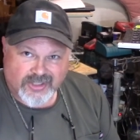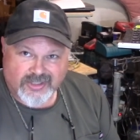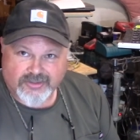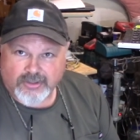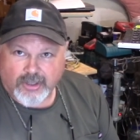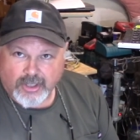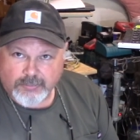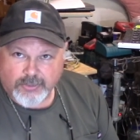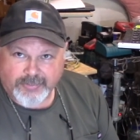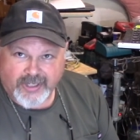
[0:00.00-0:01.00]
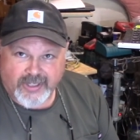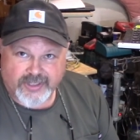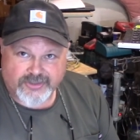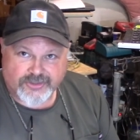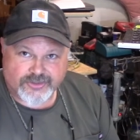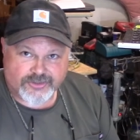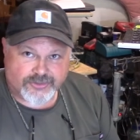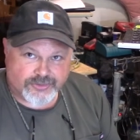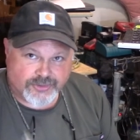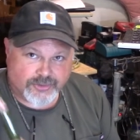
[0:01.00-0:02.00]
either cardboard packages
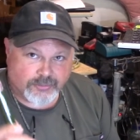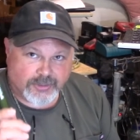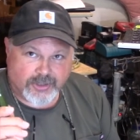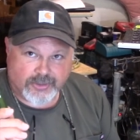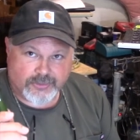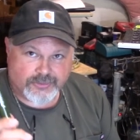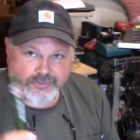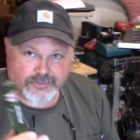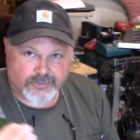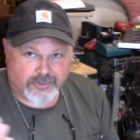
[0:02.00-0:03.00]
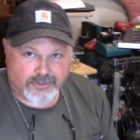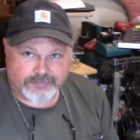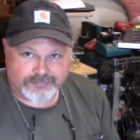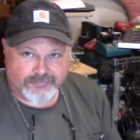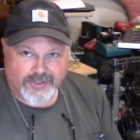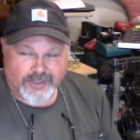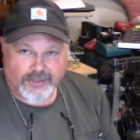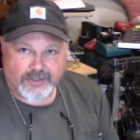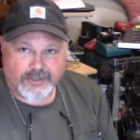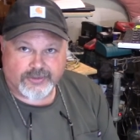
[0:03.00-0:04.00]
or tubos or,
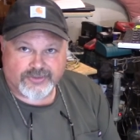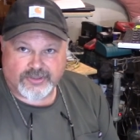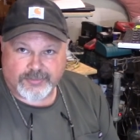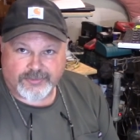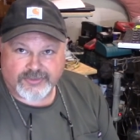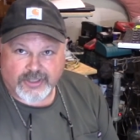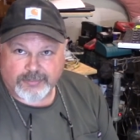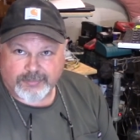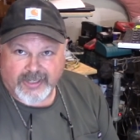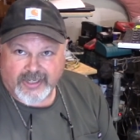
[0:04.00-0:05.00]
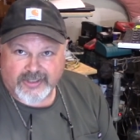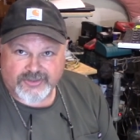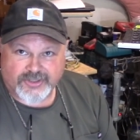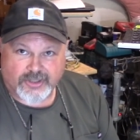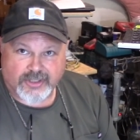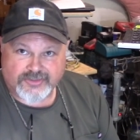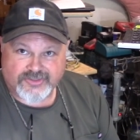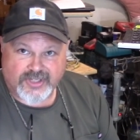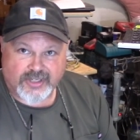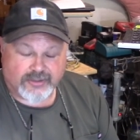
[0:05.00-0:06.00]
you know, some other type of packaging on
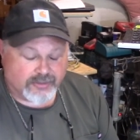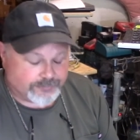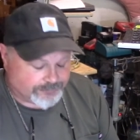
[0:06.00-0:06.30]
sale